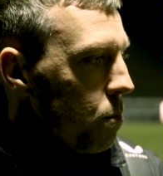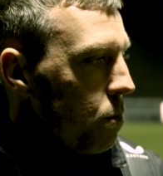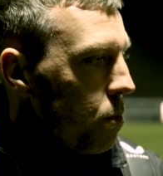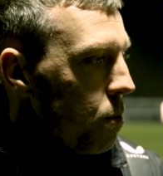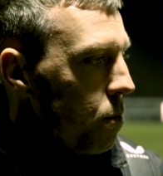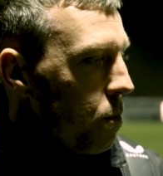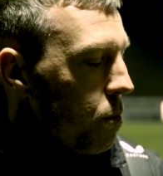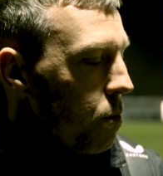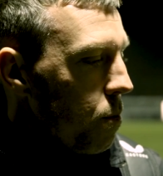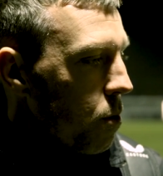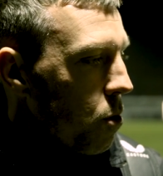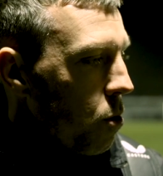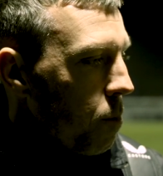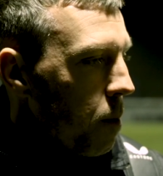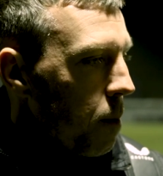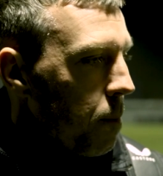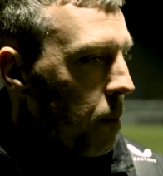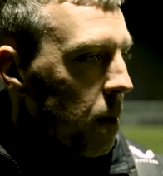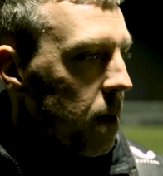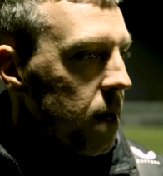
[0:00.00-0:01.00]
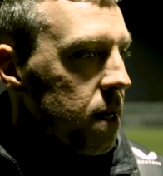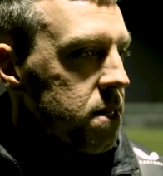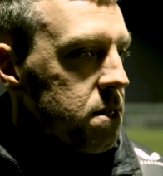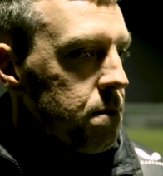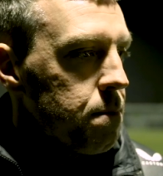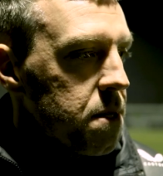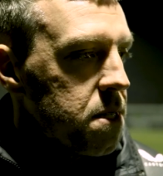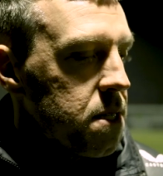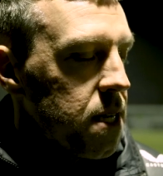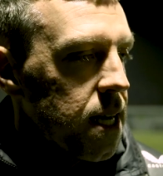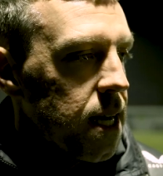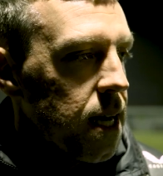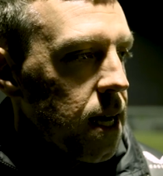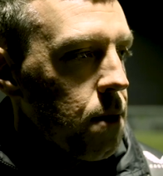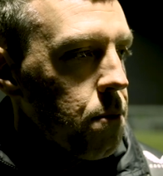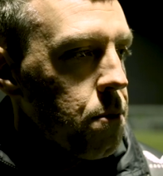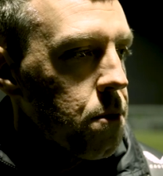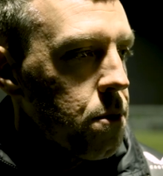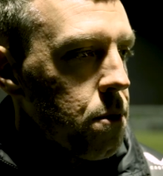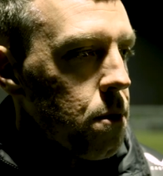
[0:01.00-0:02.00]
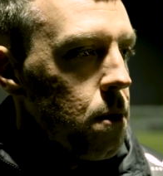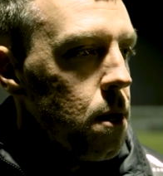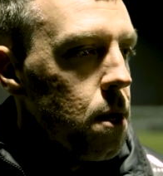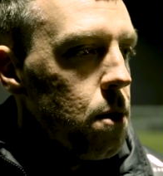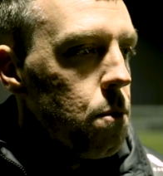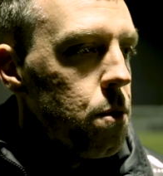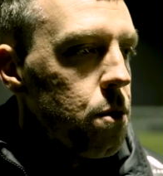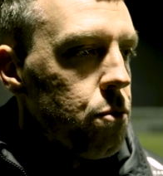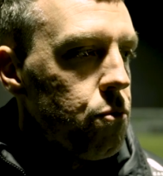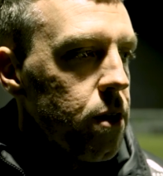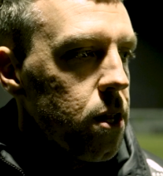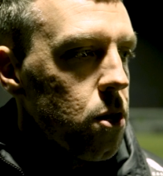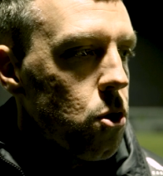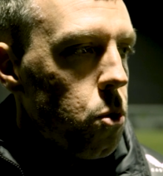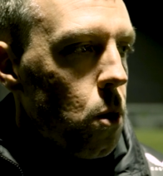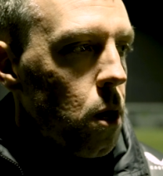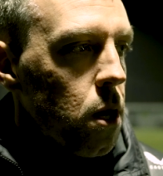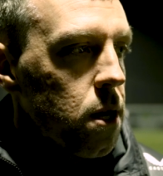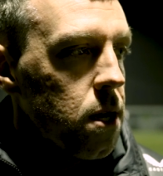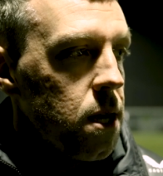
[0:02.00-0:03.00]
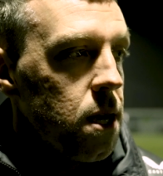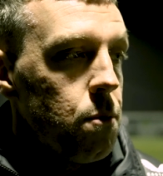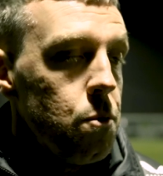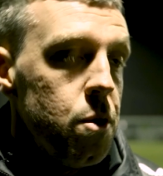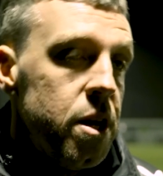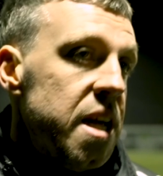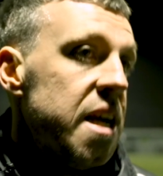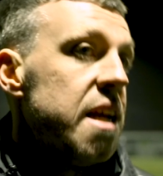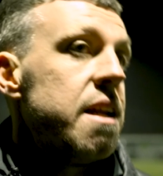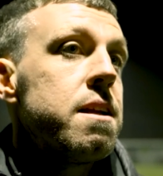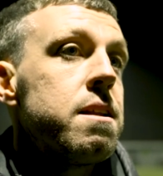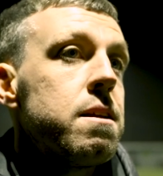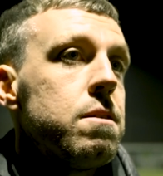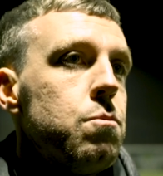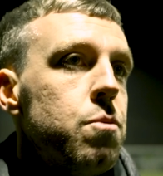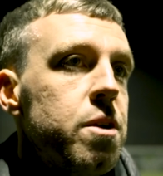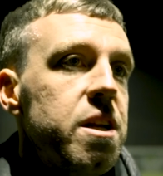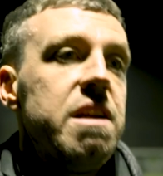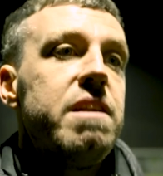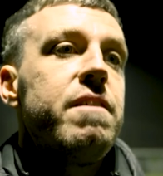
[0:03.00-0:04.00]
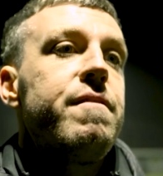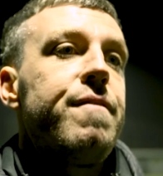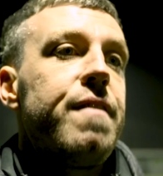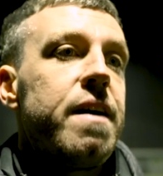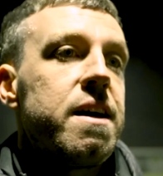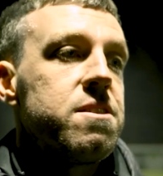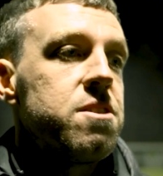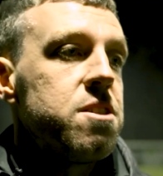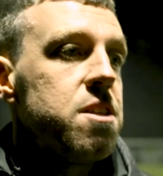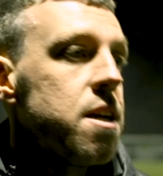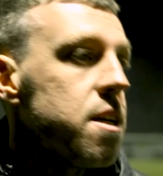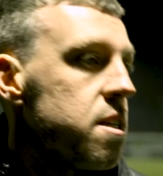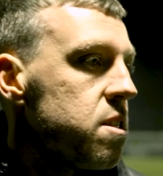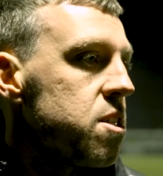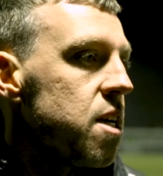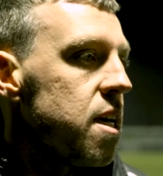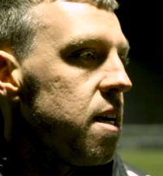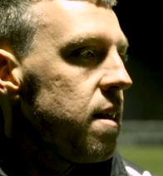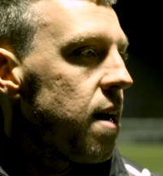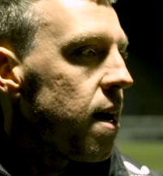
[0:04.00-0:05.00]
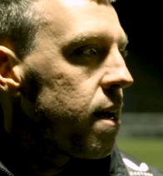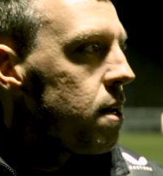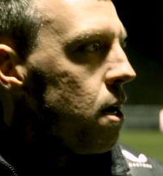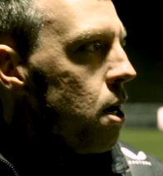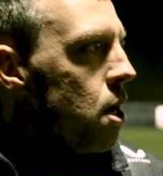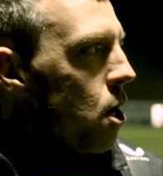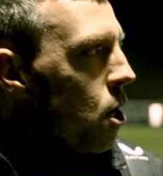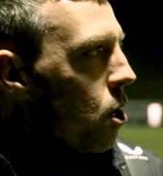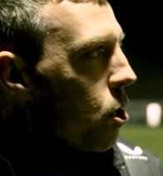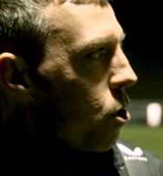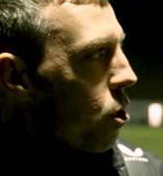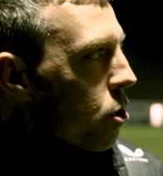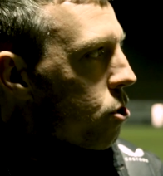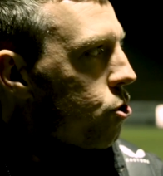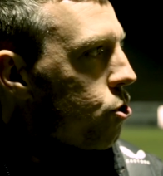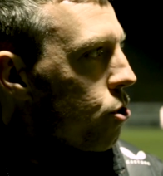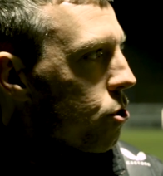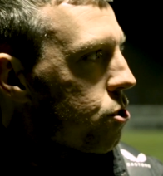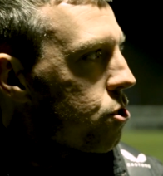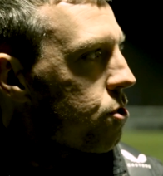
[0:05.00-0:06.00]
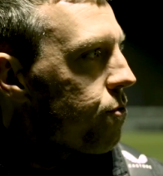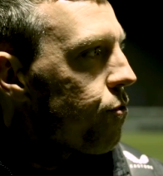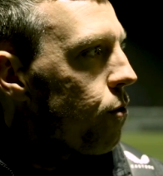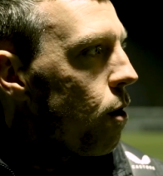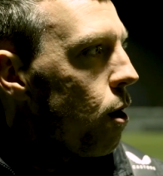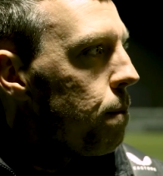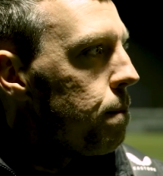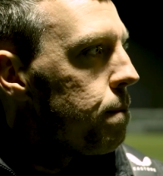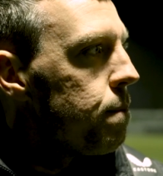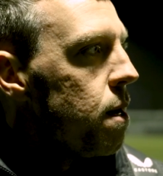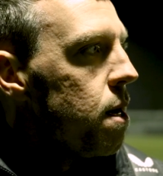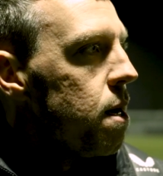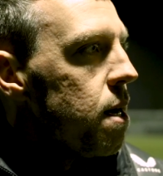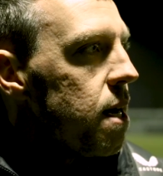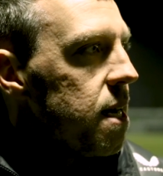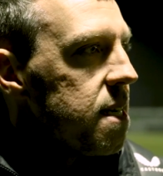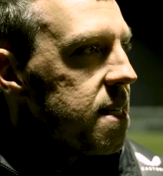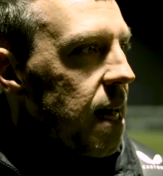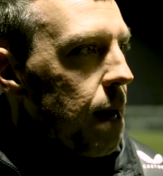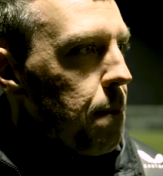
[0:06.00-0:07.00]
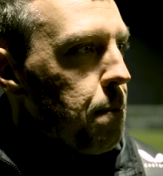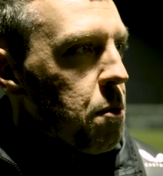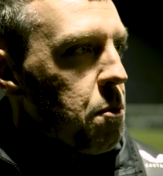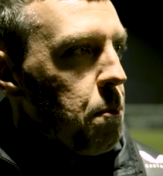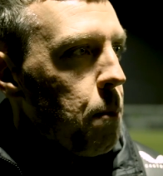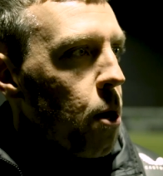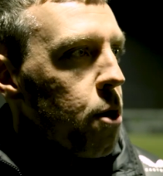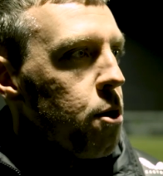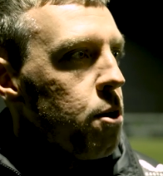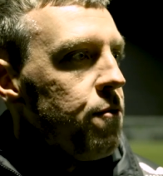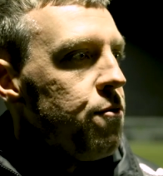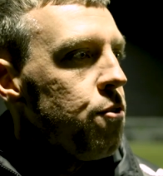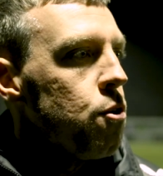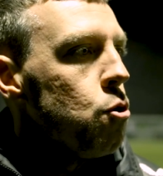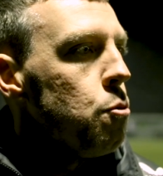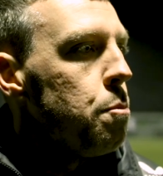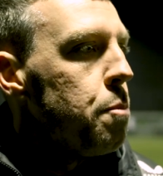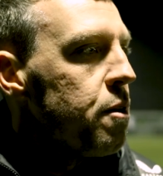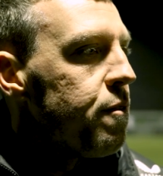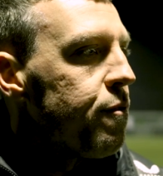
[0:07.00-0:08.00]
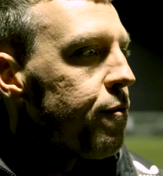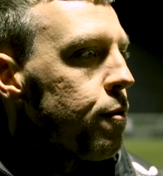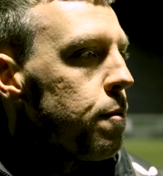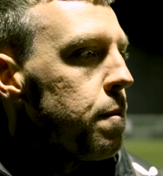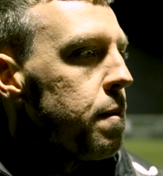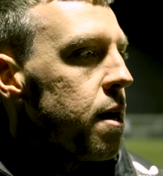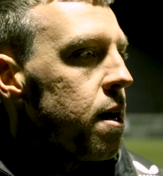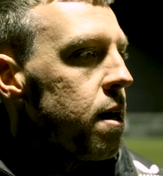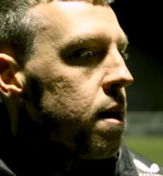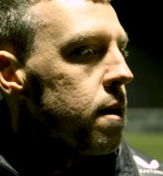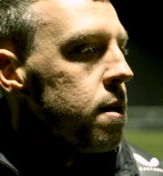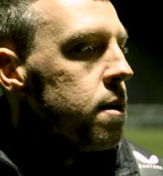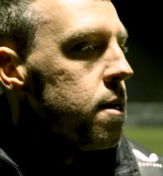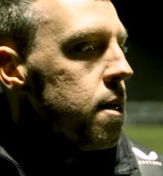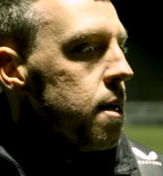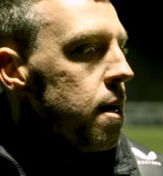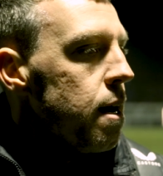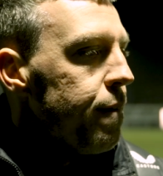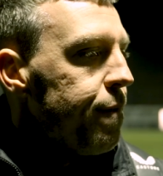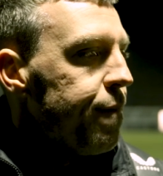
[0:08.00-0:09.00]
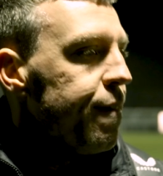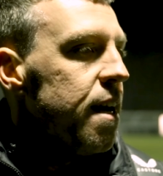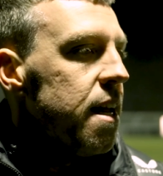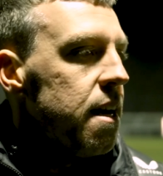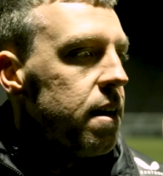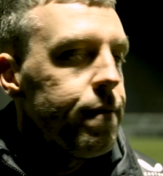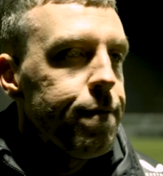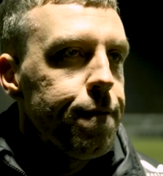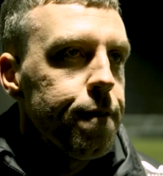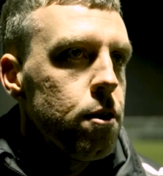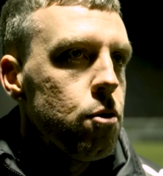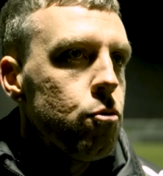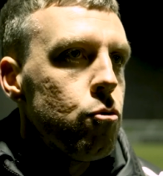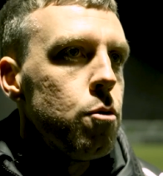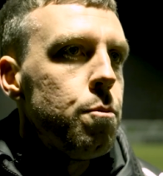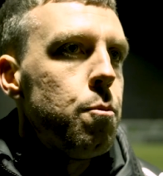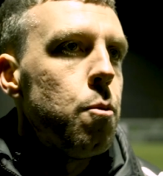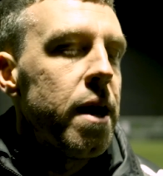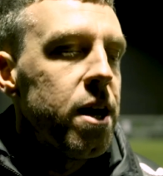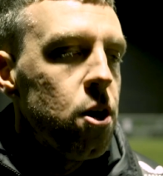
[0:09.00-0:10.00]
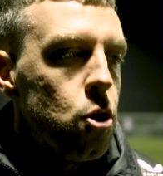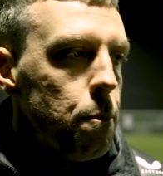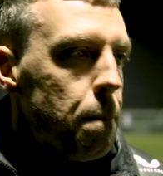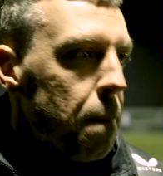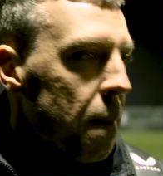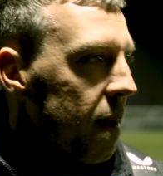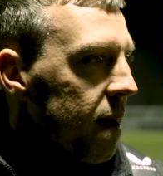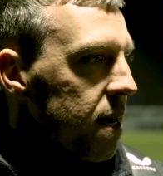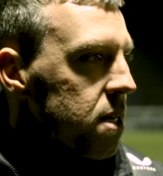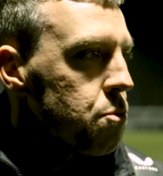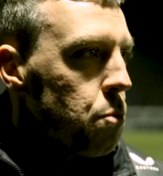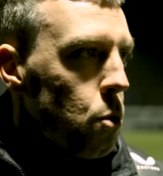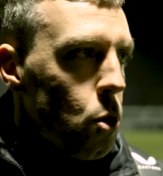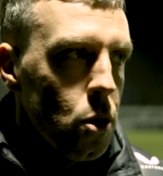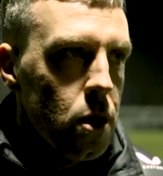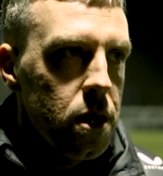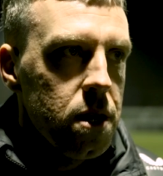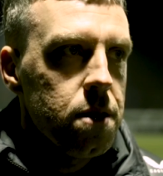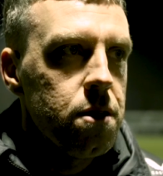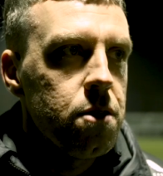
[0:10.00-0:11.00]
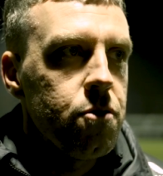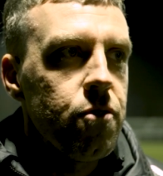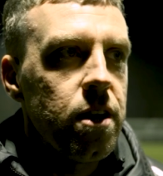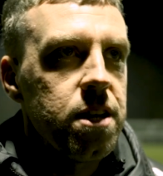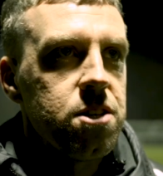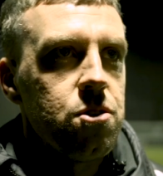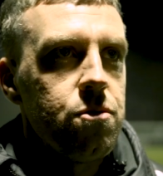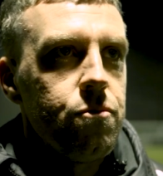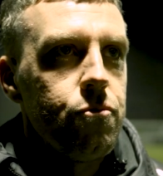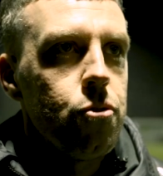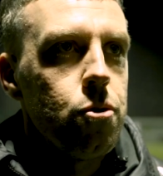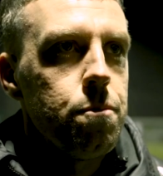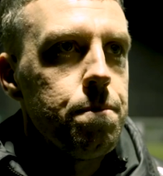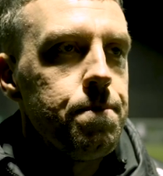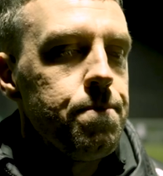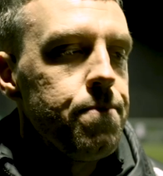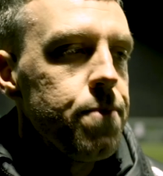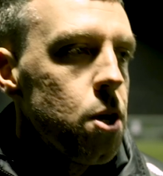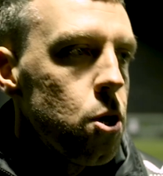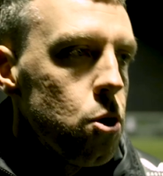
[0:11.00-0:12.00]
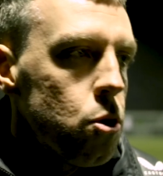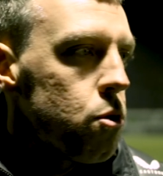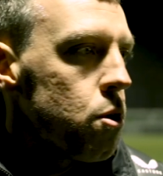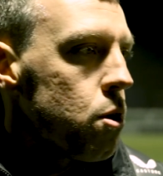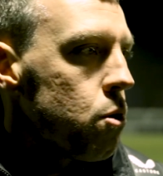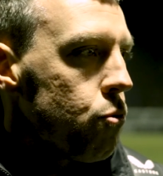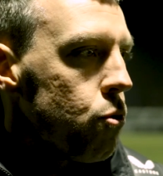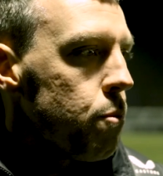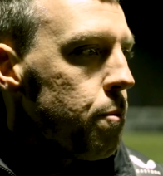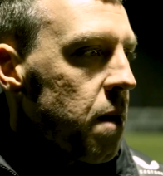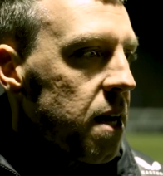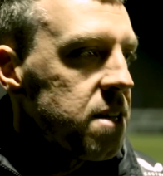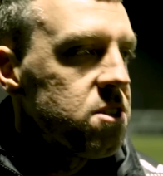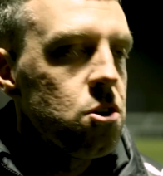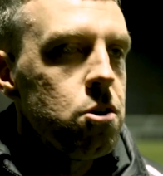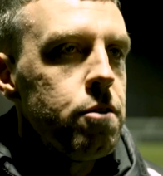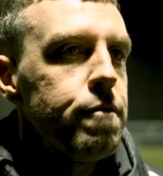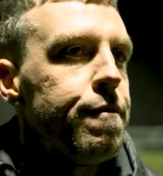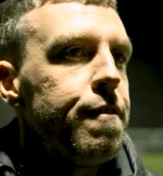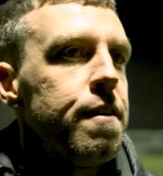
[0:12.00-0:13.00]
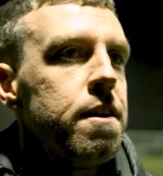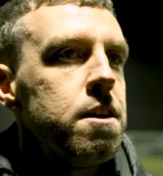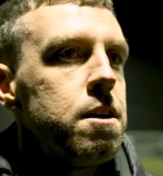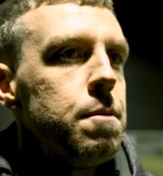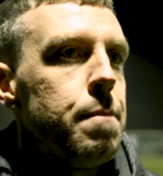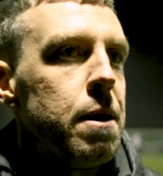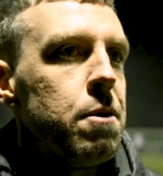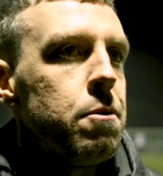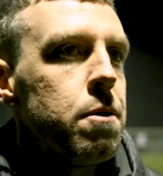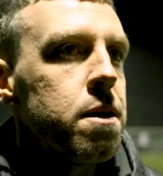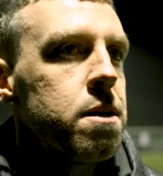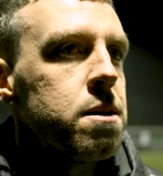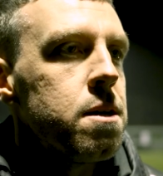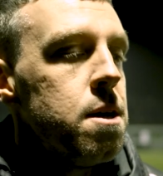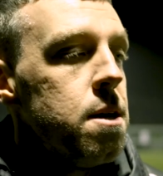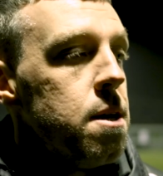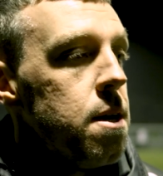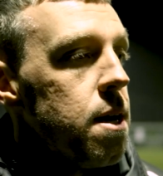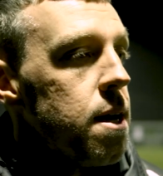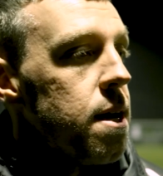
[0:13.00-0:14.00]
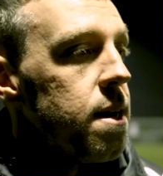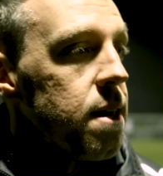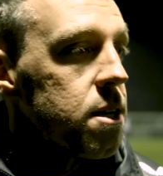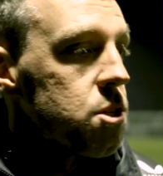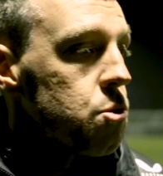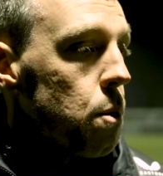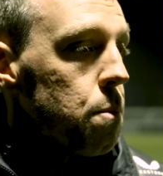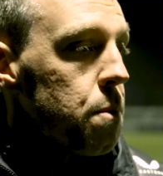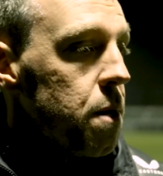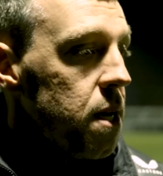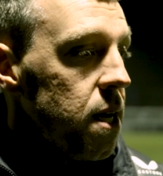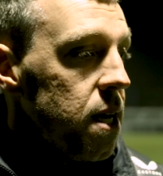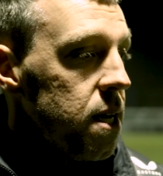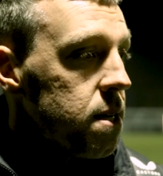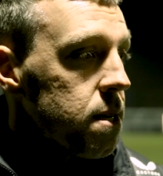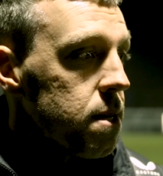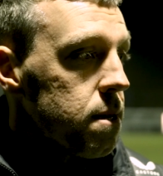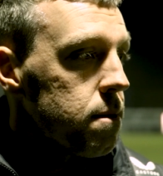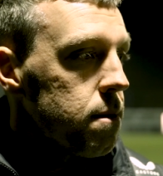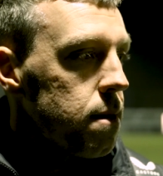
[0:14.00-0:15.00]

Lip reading: A couple of players in particular with real quality, and we need it fast. You can see that not just from a depth point of view, but from a feeling for the group. When good players walk into the dressing room, the group gets a good feeling about it, and that's what we need.